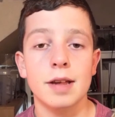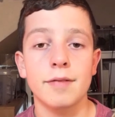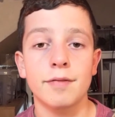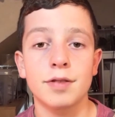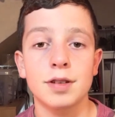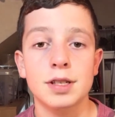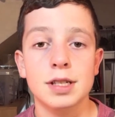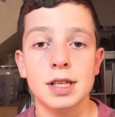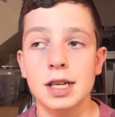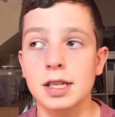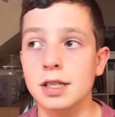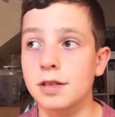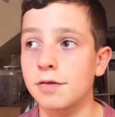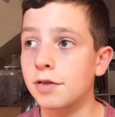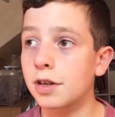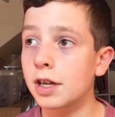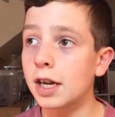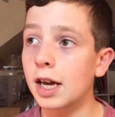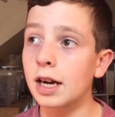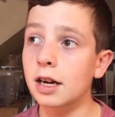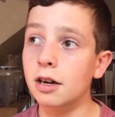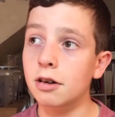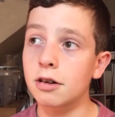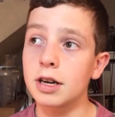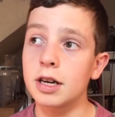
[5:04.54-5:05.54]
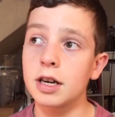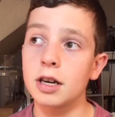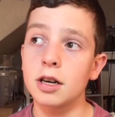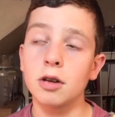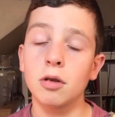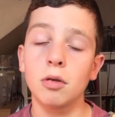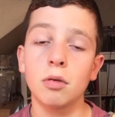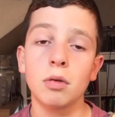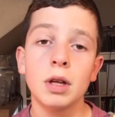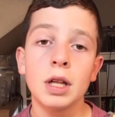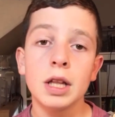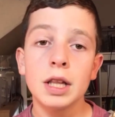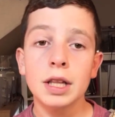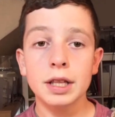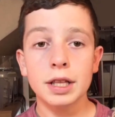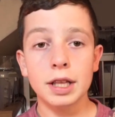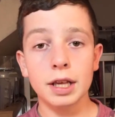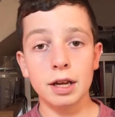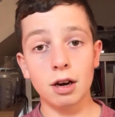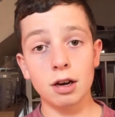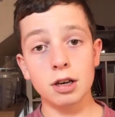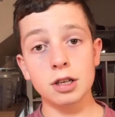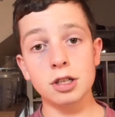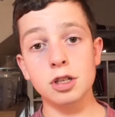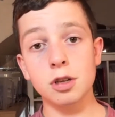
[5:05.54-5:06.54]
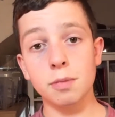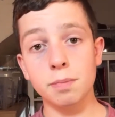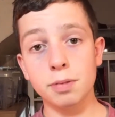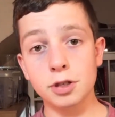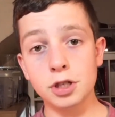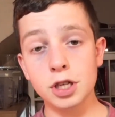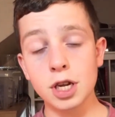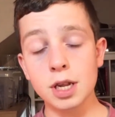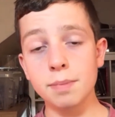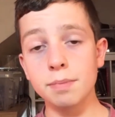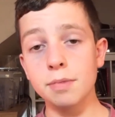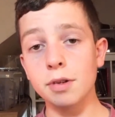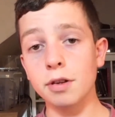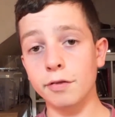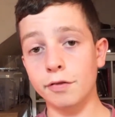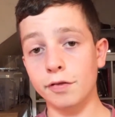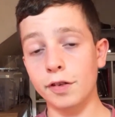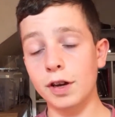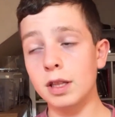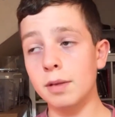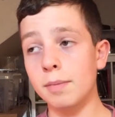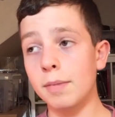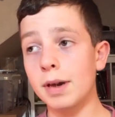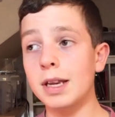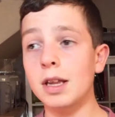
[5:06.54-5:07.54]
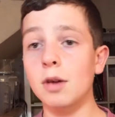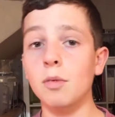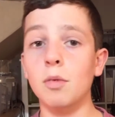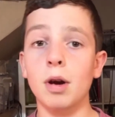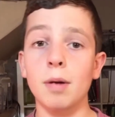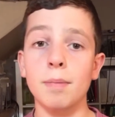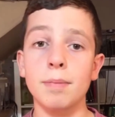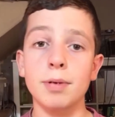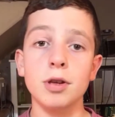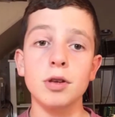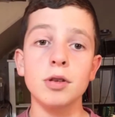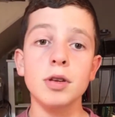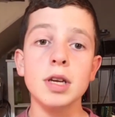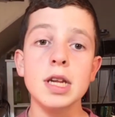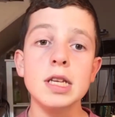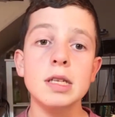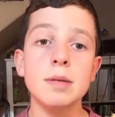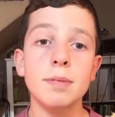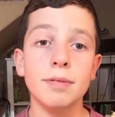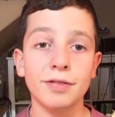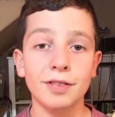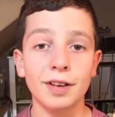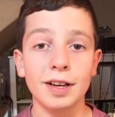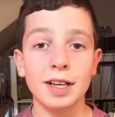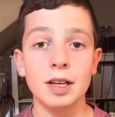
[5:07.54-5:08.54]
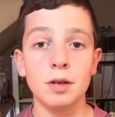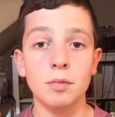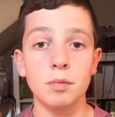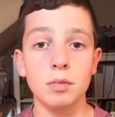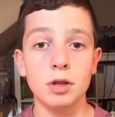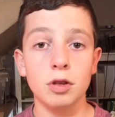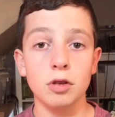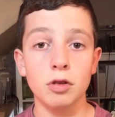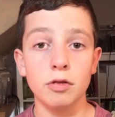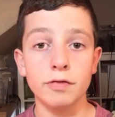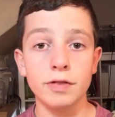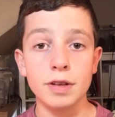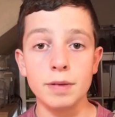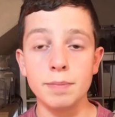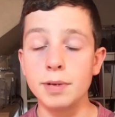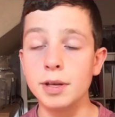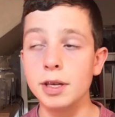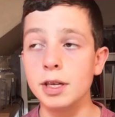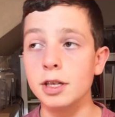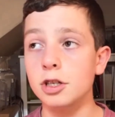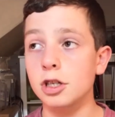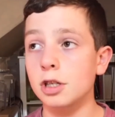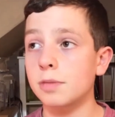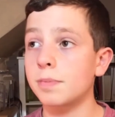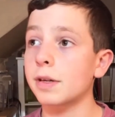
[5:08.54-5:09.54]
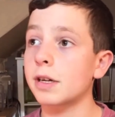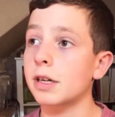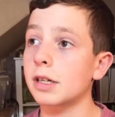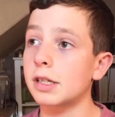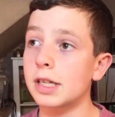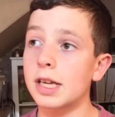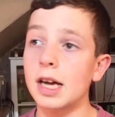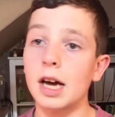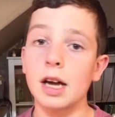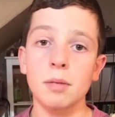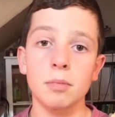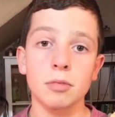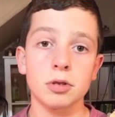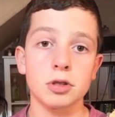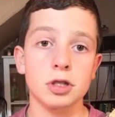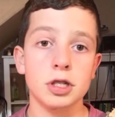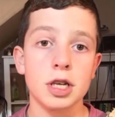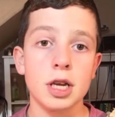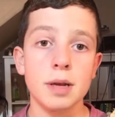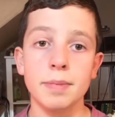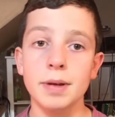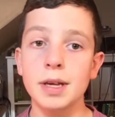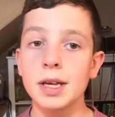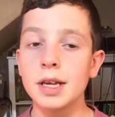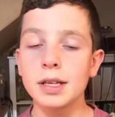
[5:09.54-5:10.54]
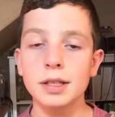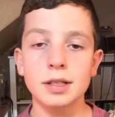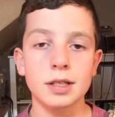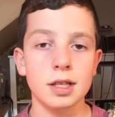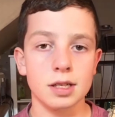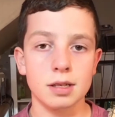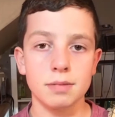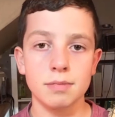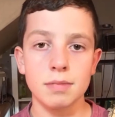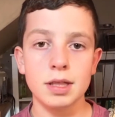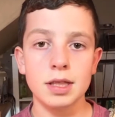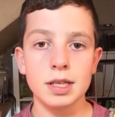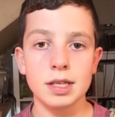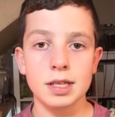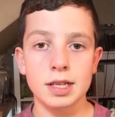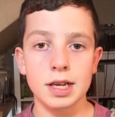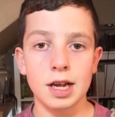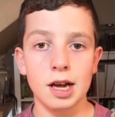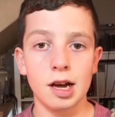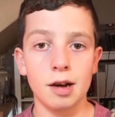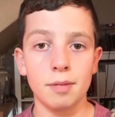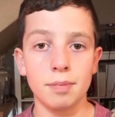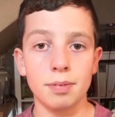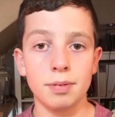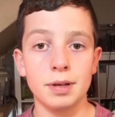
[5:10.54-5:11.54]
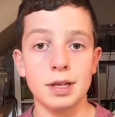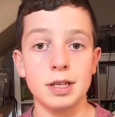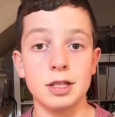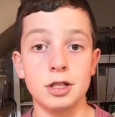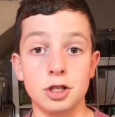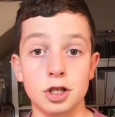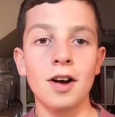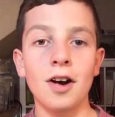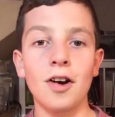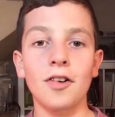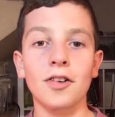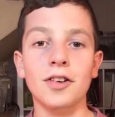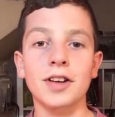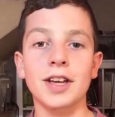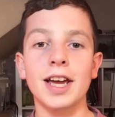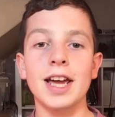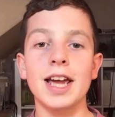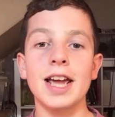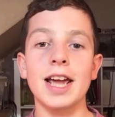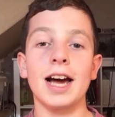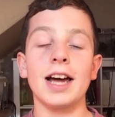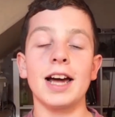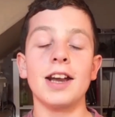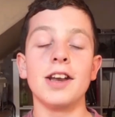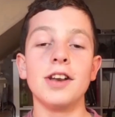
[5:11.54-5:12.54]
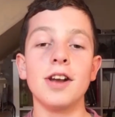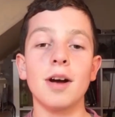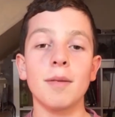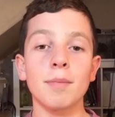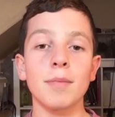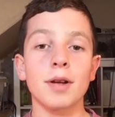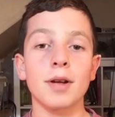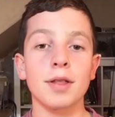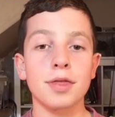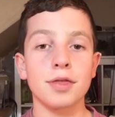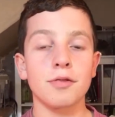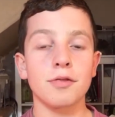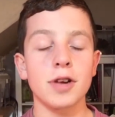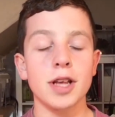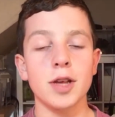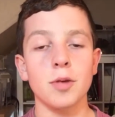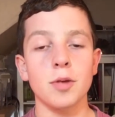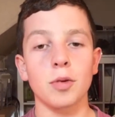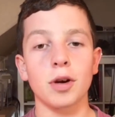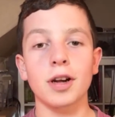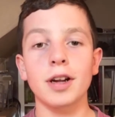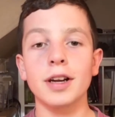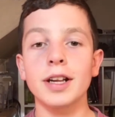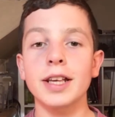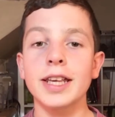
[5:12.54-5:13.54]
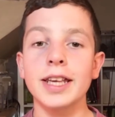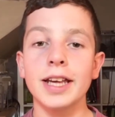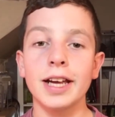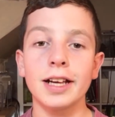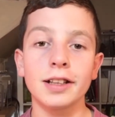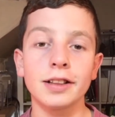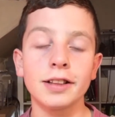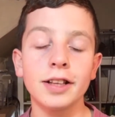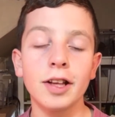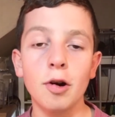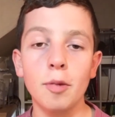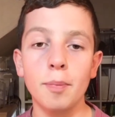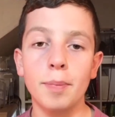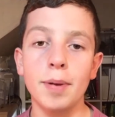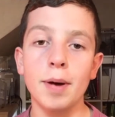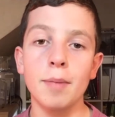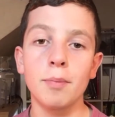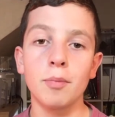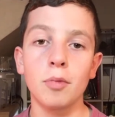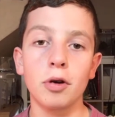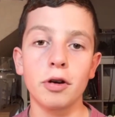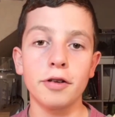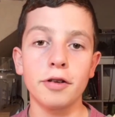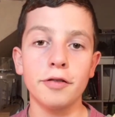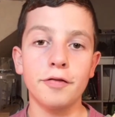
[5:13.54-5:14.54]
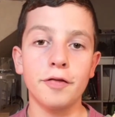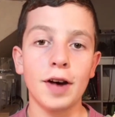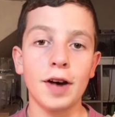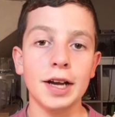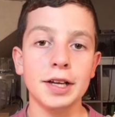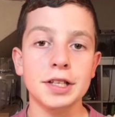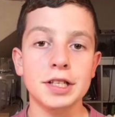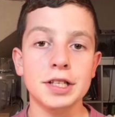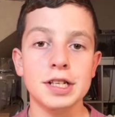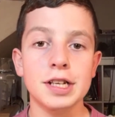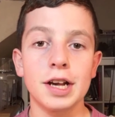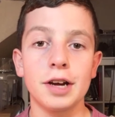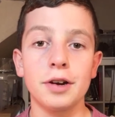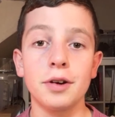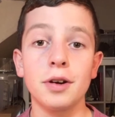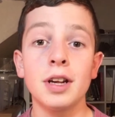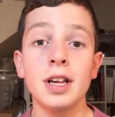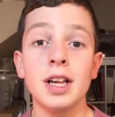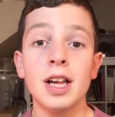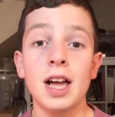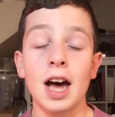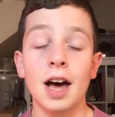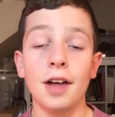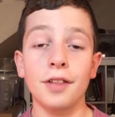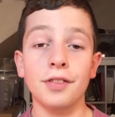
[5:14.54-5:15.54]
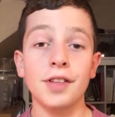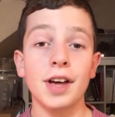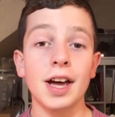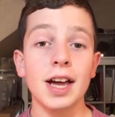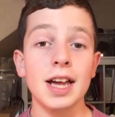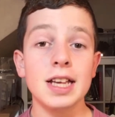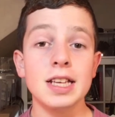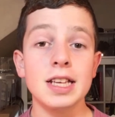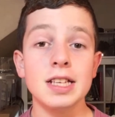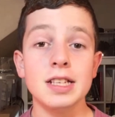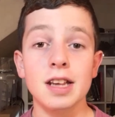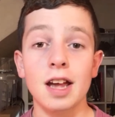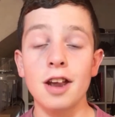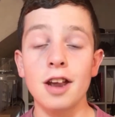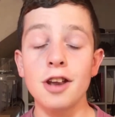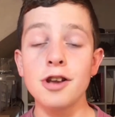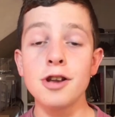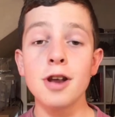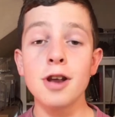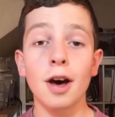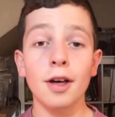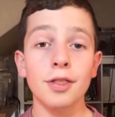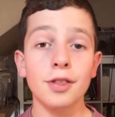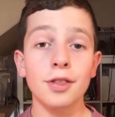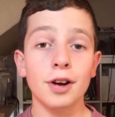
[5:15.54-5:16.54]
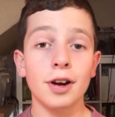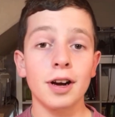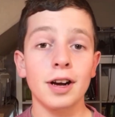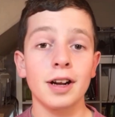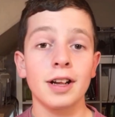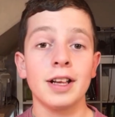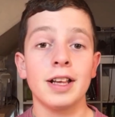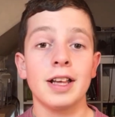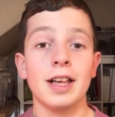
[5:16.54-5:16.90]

emphasise, if you get a green Anole, they are super cheap. You can find them anywhere, but you need to provide it with UVB. Just because the animal's cheap doesn't mean the setup is. Okay, and number 3, we're going to get a little bit more advanced now, and that is another,